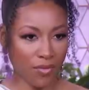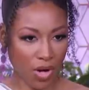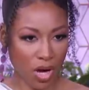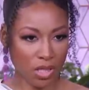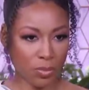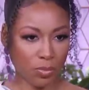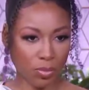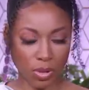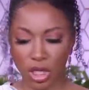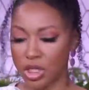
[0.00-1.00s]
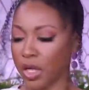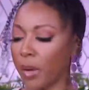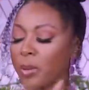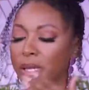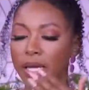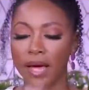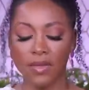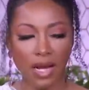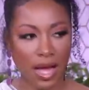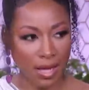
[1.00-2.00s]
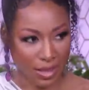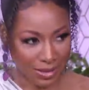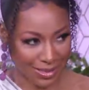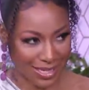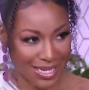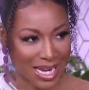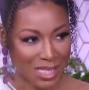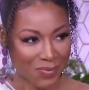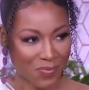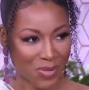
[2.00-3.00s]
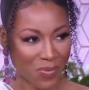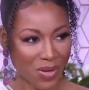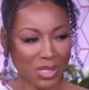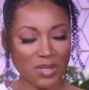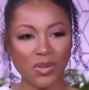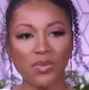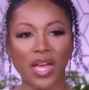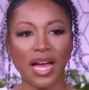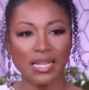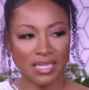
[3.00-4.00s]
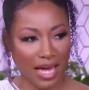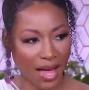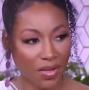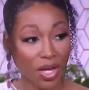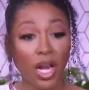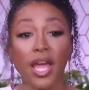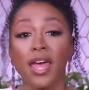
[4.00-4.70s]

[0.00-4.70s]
Kevin Hart's production yeah. company, and then uh, Sundance Film Festival, they Major. got together.